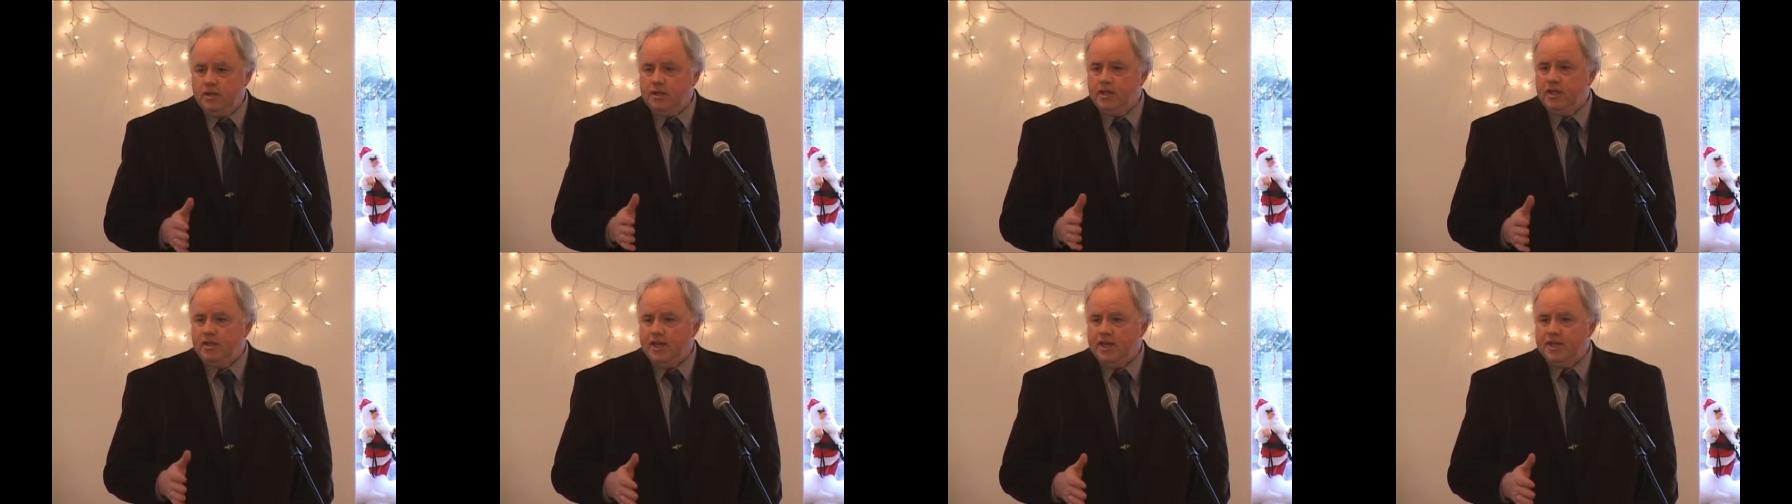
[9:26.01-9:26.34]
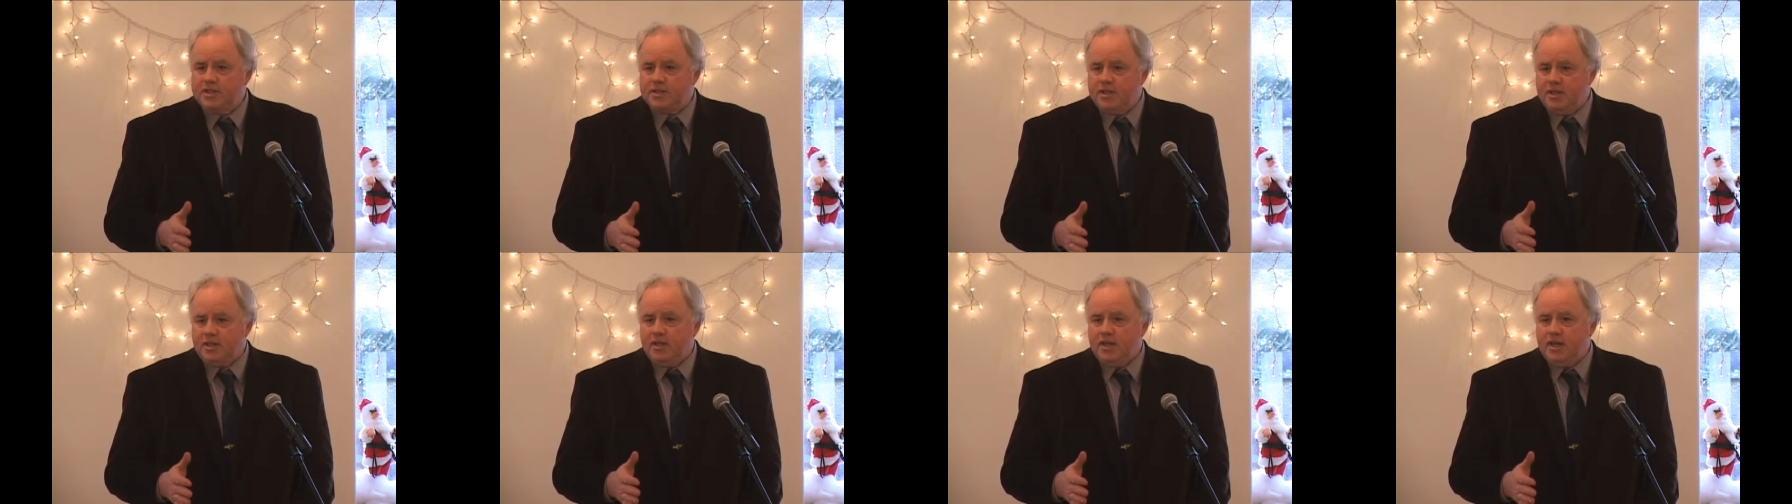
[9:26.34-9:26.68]
the
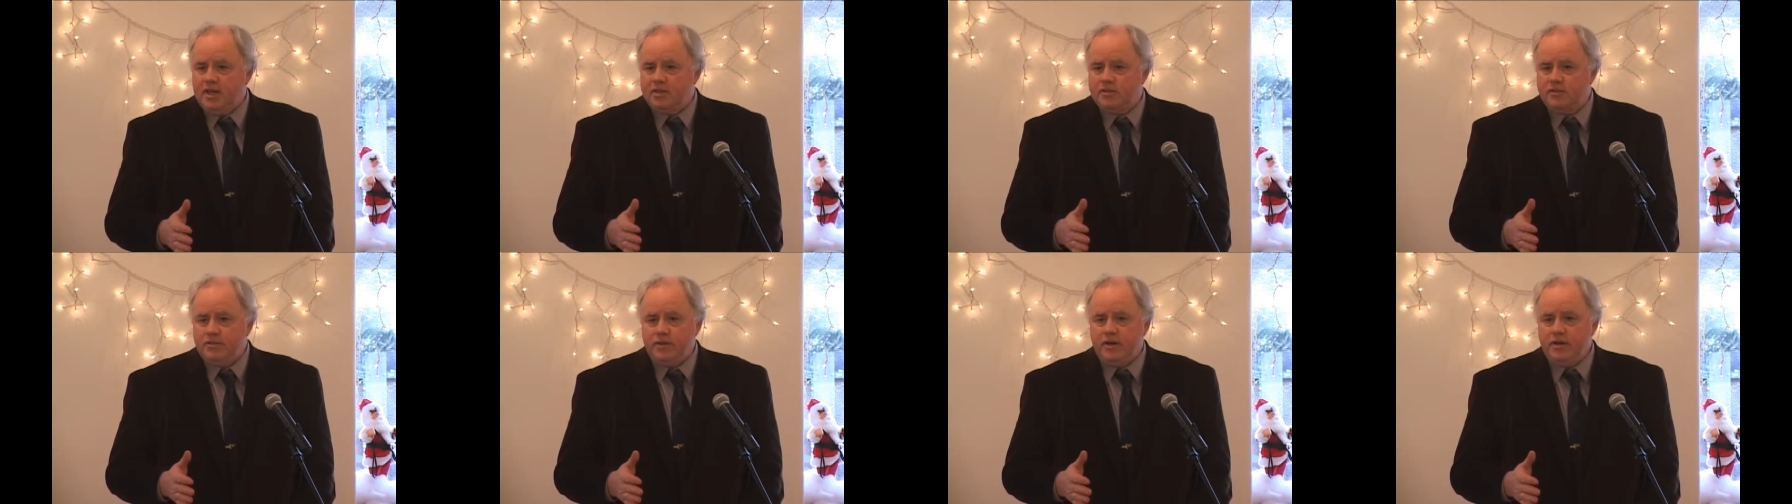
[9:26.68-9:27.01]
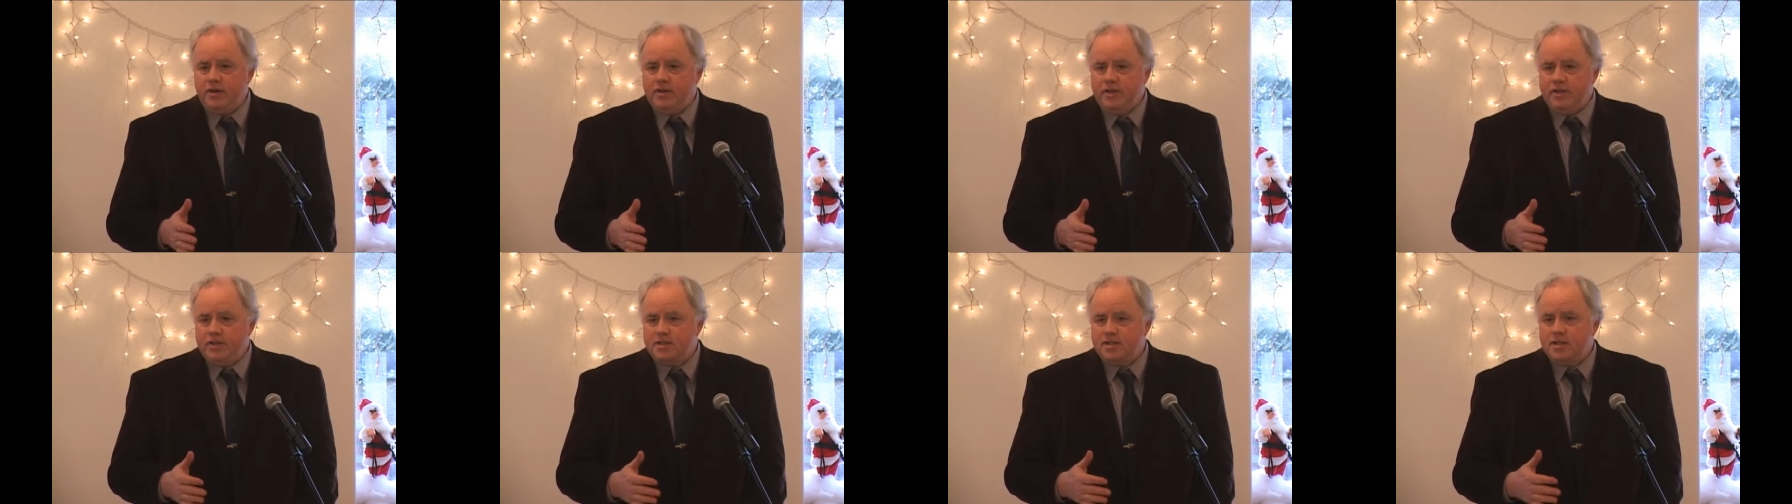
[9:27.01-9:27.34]
Alaska class
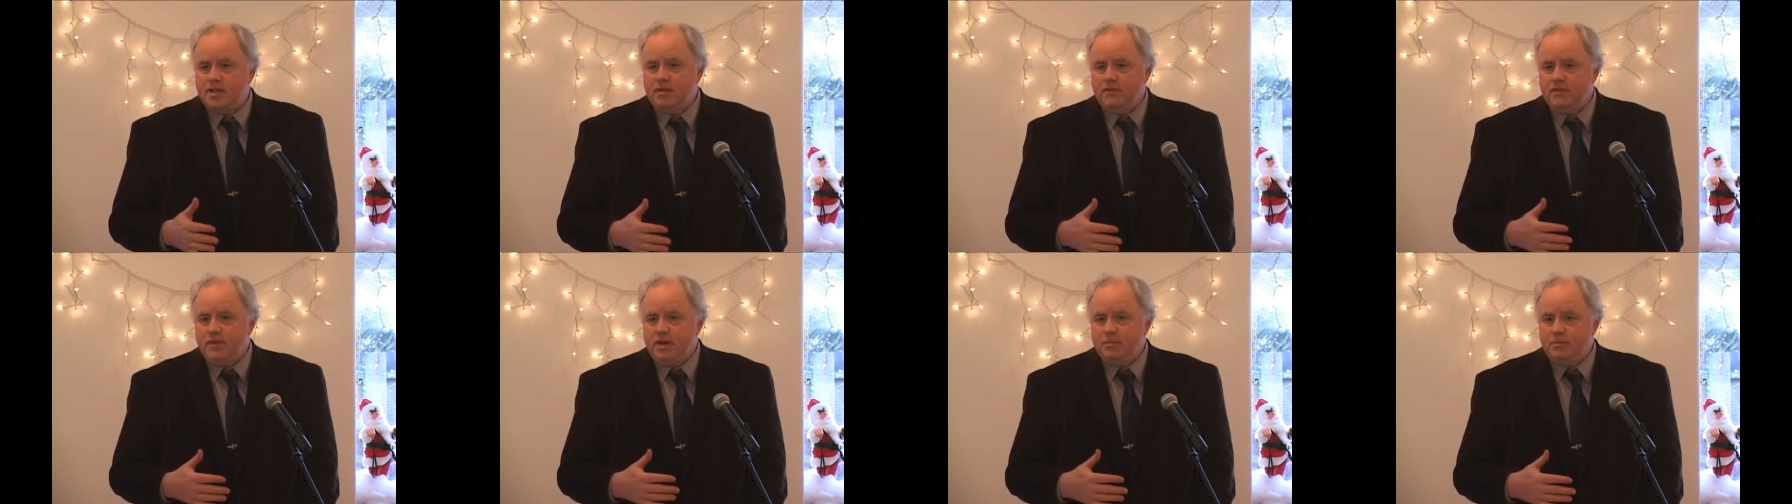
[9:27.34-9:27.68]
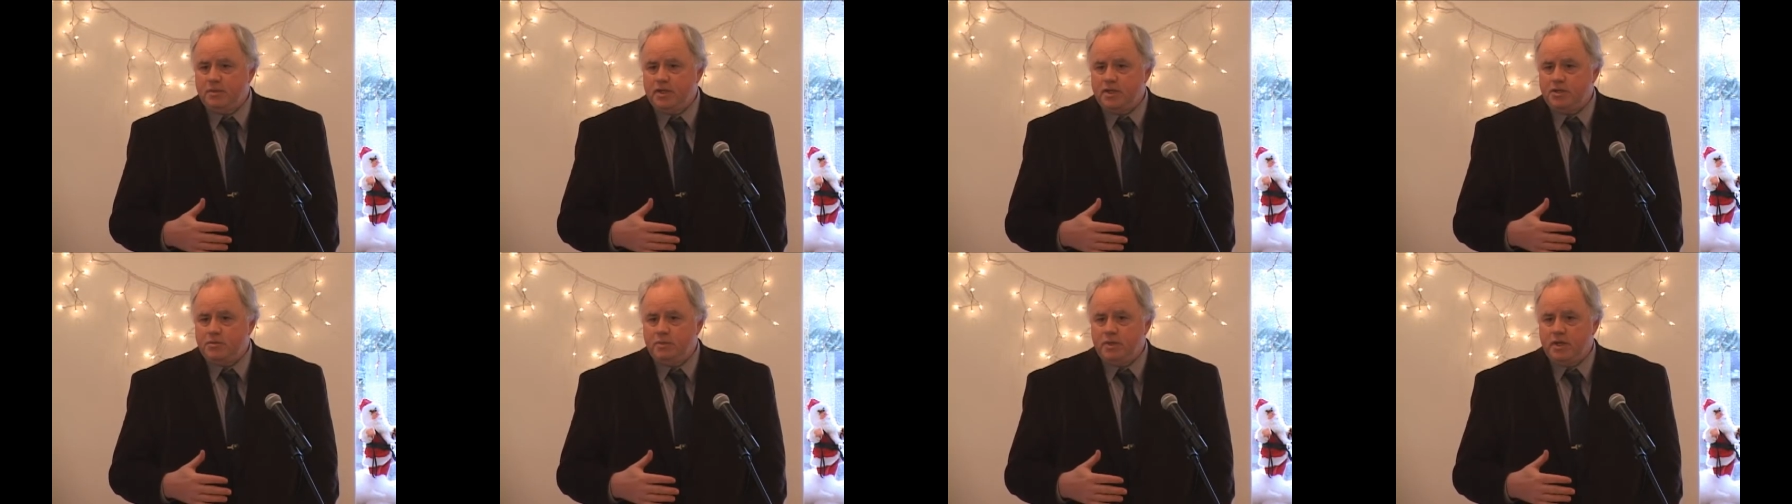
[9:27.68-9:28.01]
ferry and save that
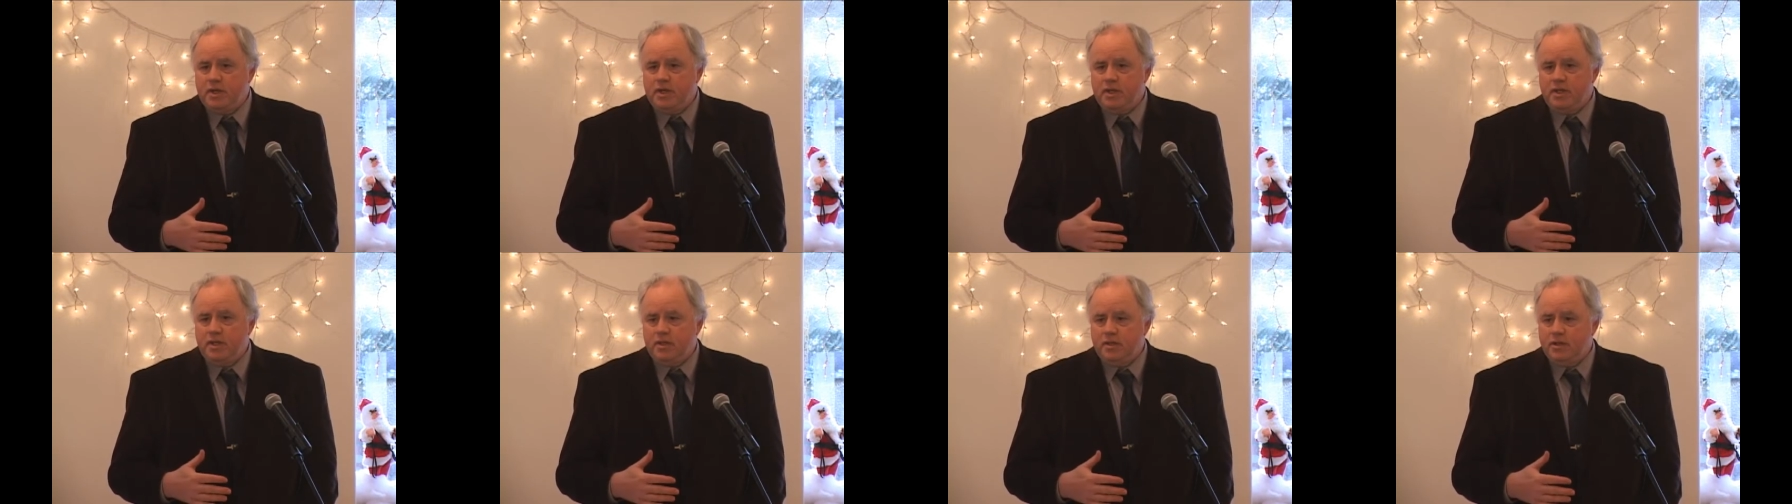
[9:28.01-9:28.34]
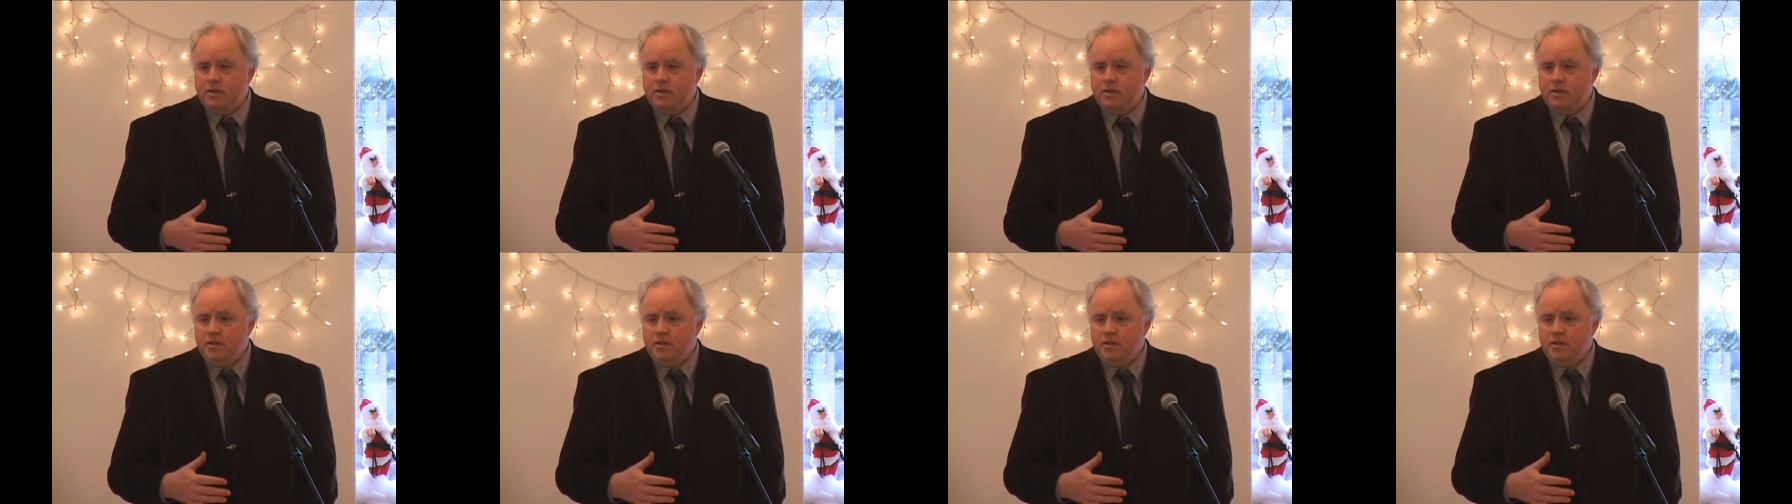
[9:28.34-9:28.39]
much money.